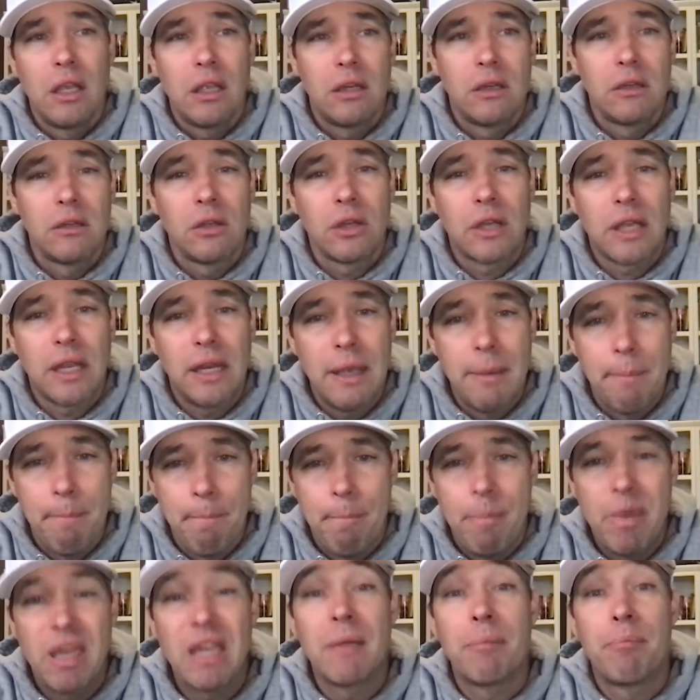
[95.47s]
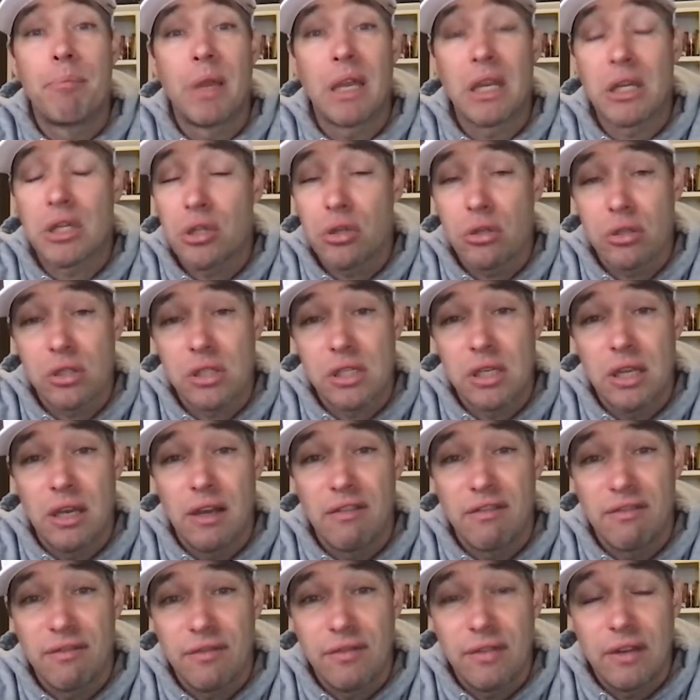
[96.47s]
You're looking at big picture
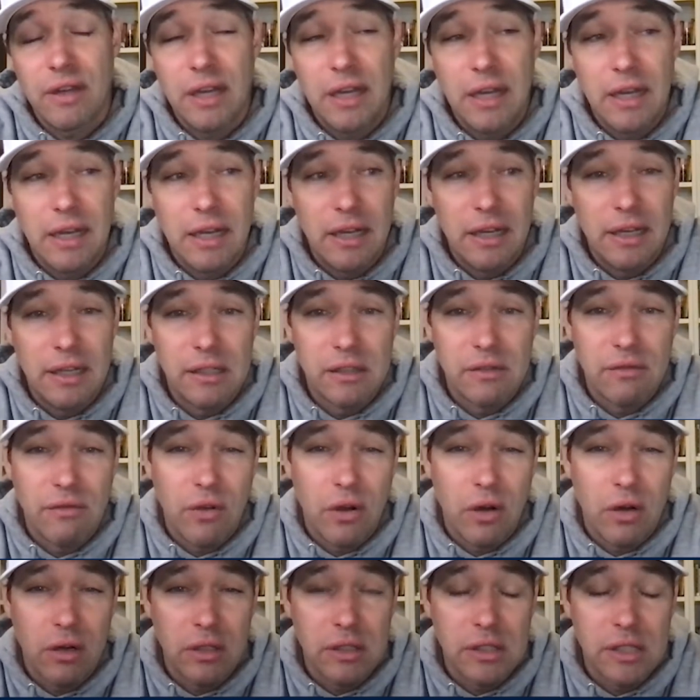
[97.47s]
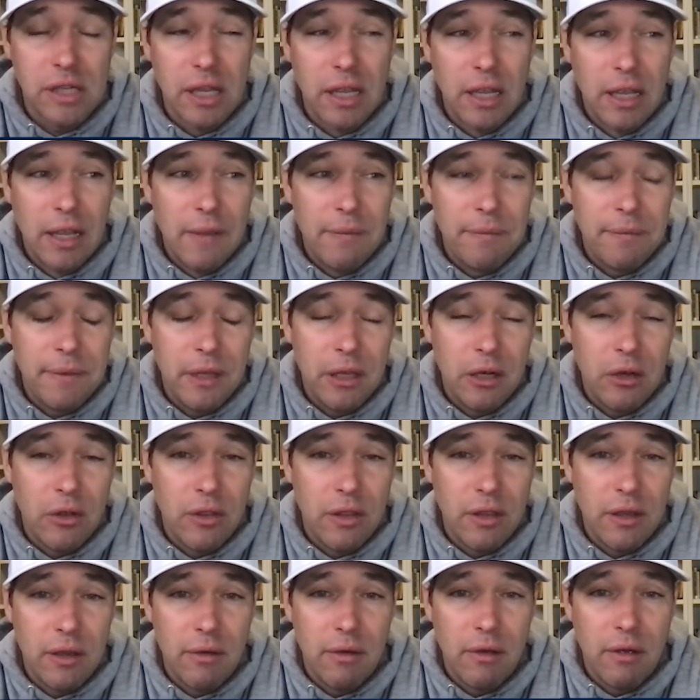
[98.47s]
stuff, as far as, you know,
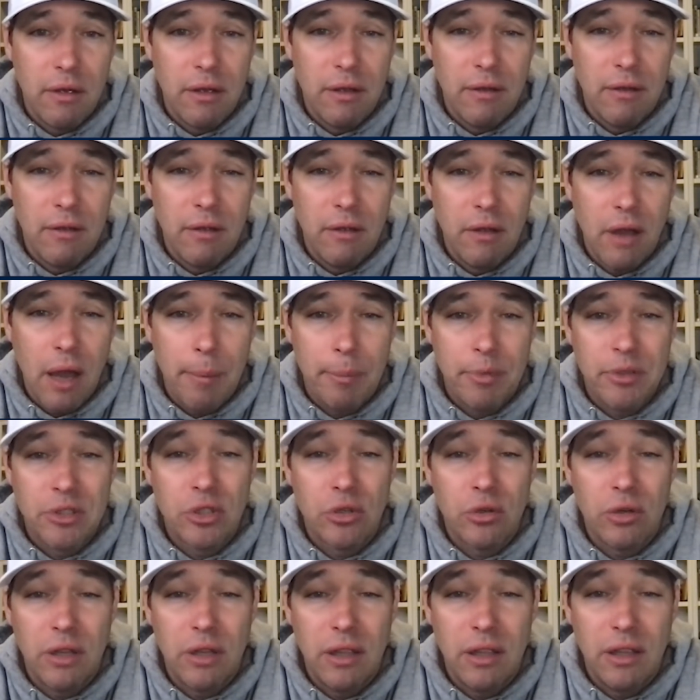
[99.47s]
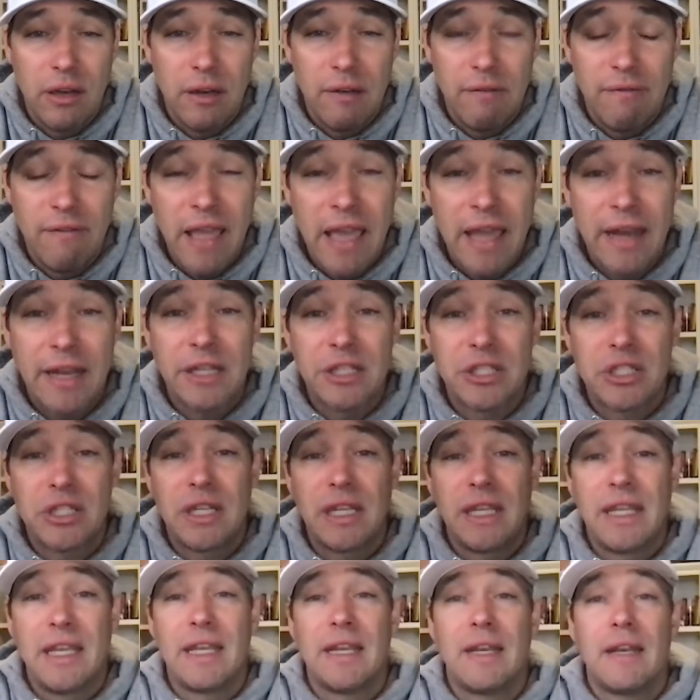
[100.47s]
the opportunity and advantage
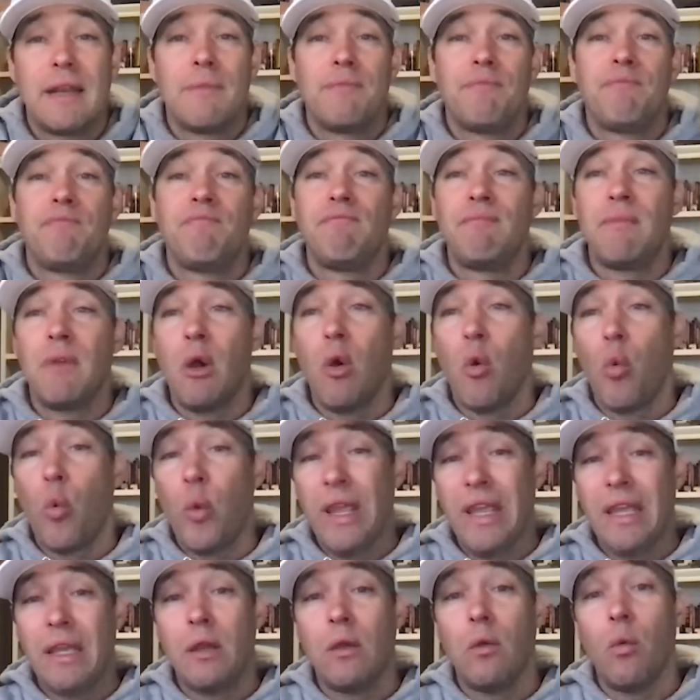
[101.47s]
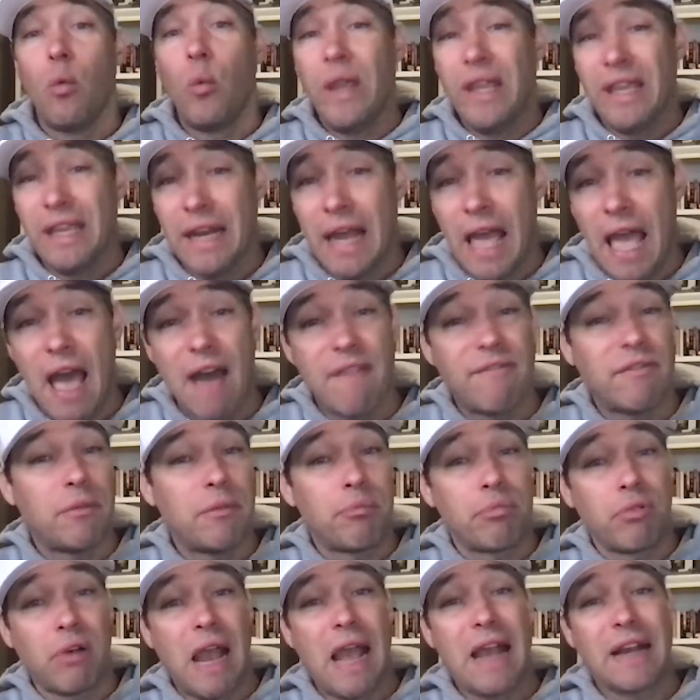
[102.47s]
to get a week and a half
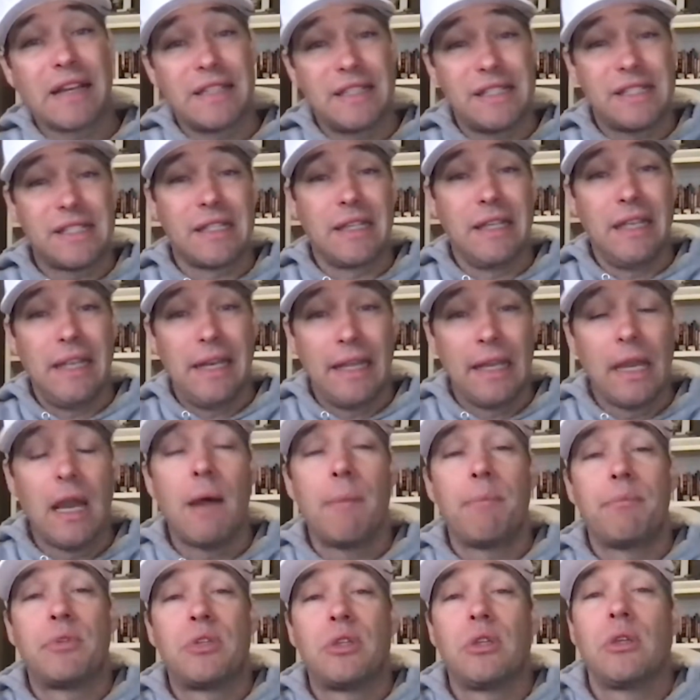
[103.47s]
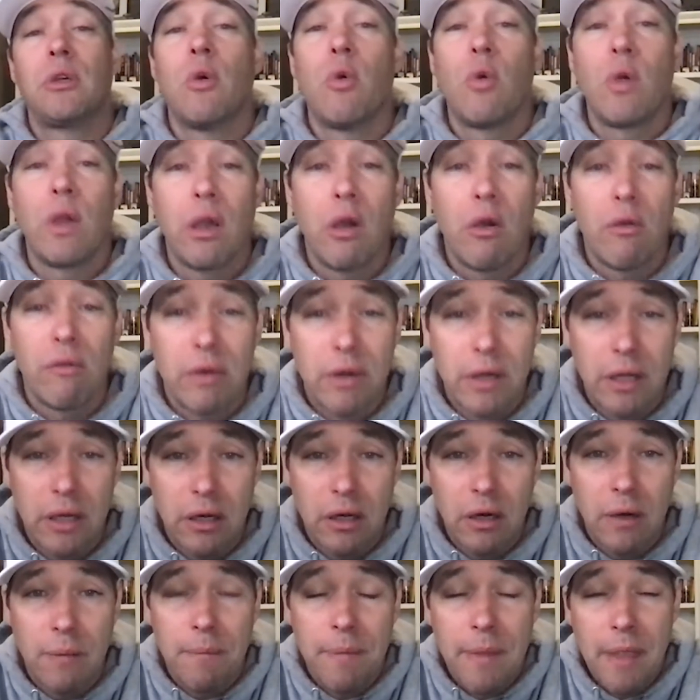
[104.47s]
of practice leading up to going over to
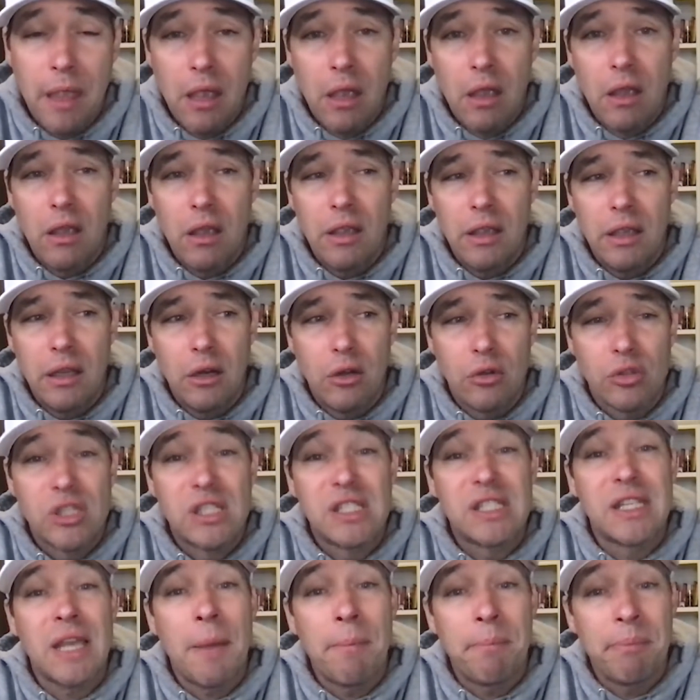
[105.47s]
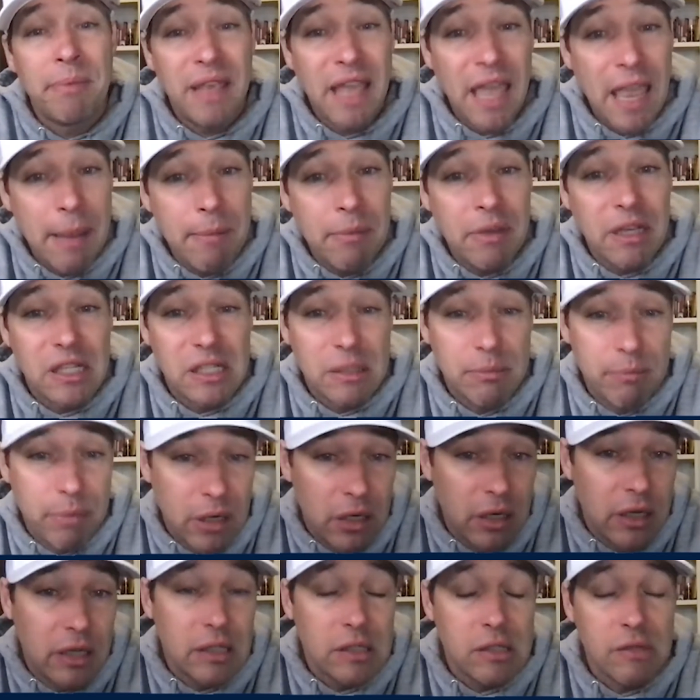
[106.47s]
Europe, you know, some game
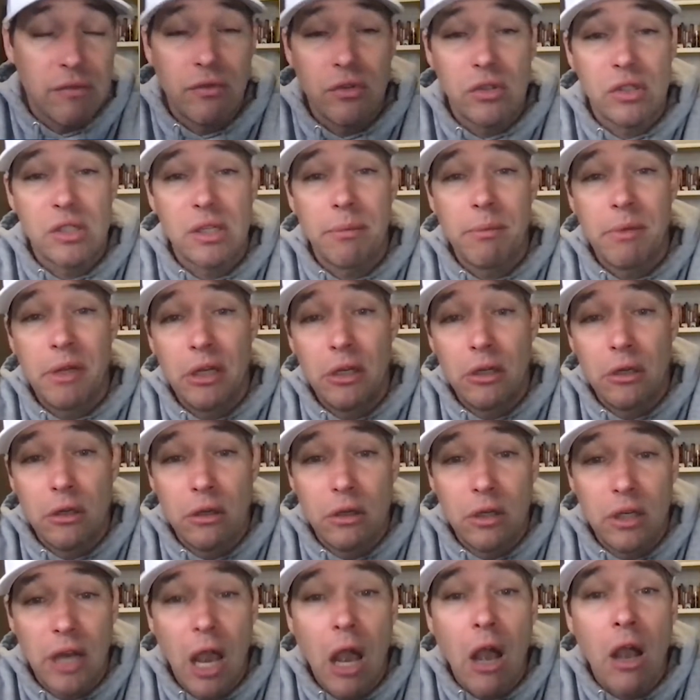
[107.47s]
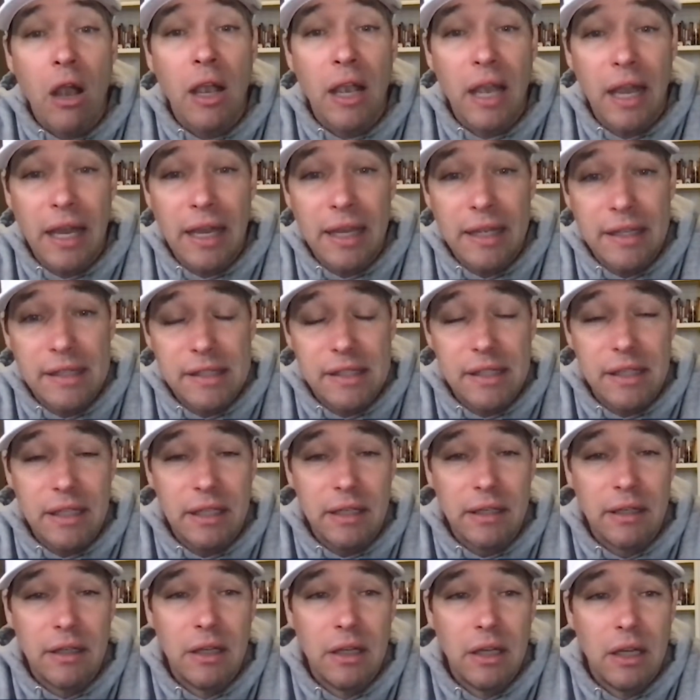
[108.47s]
experience for some of your young guys
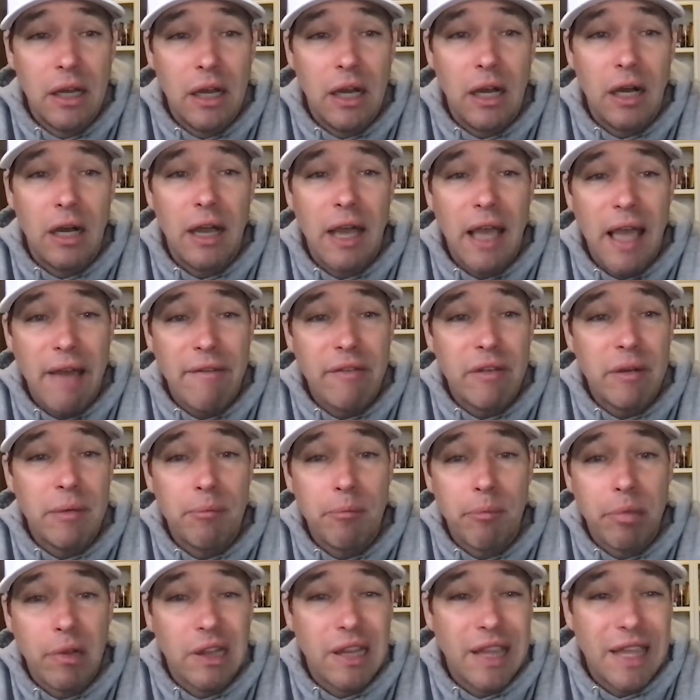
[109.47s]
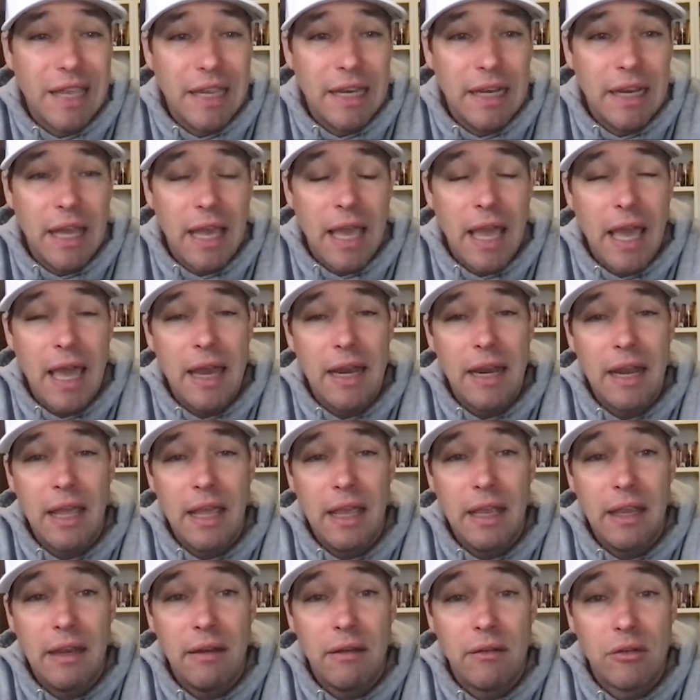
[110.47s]
that haven't played at
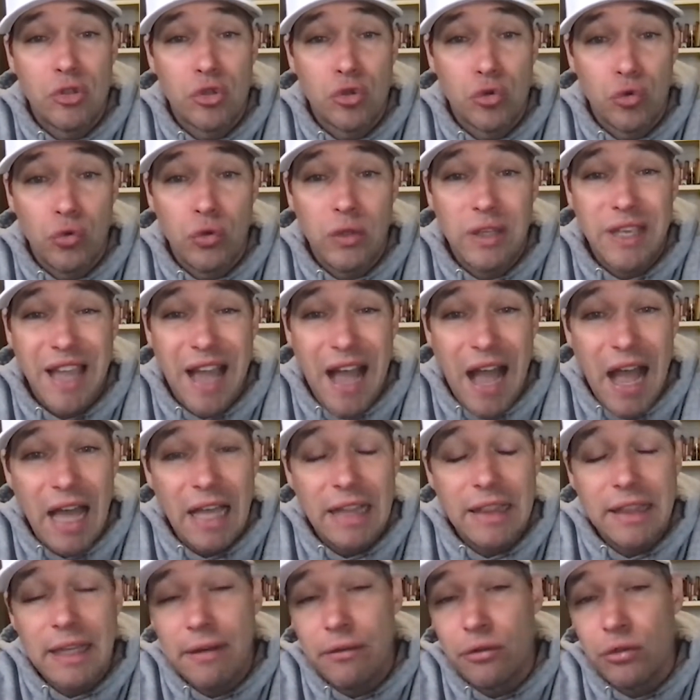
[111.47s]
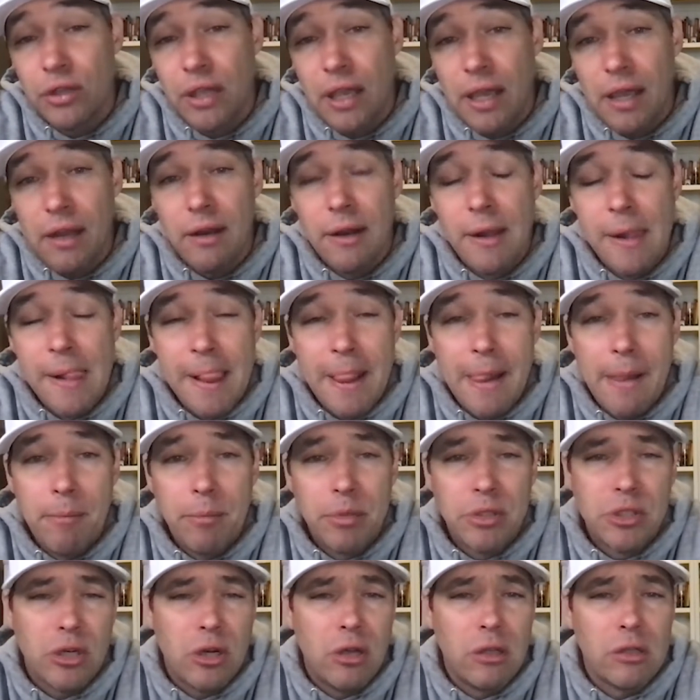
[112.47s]
a truly high level yet.
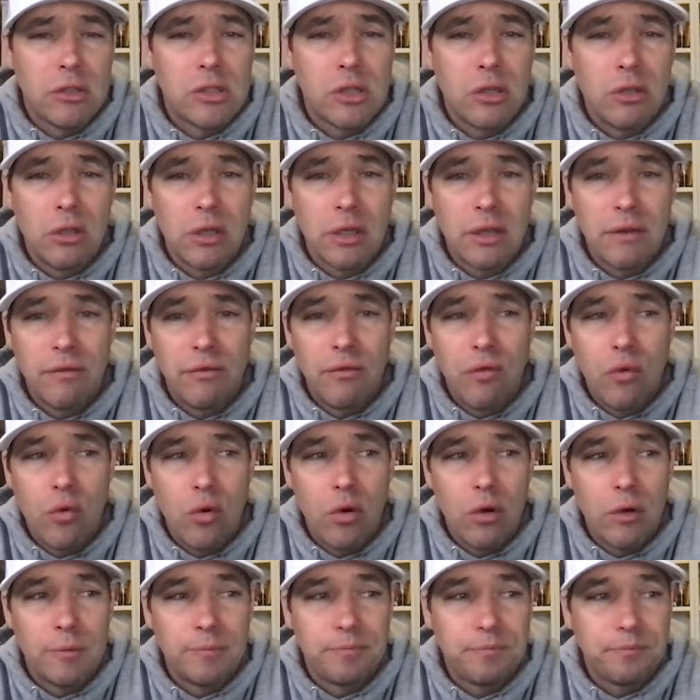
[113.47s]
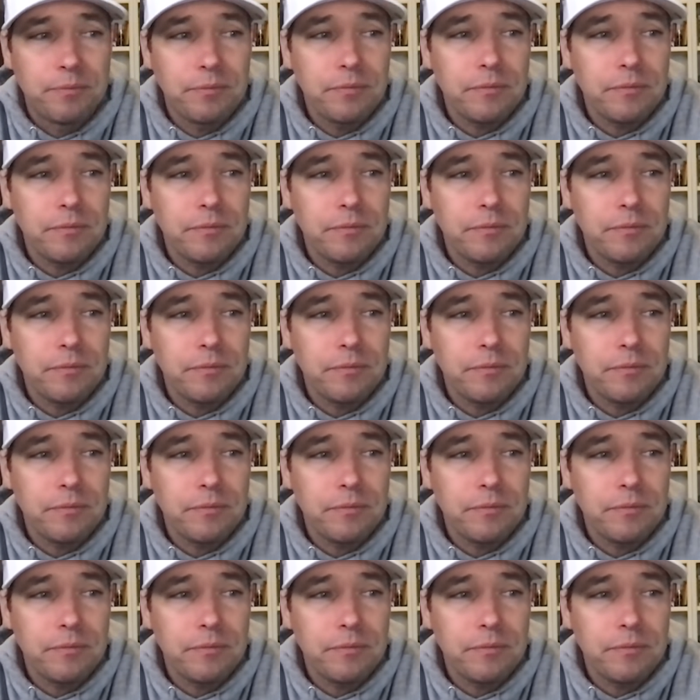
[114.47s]
But you're also looking for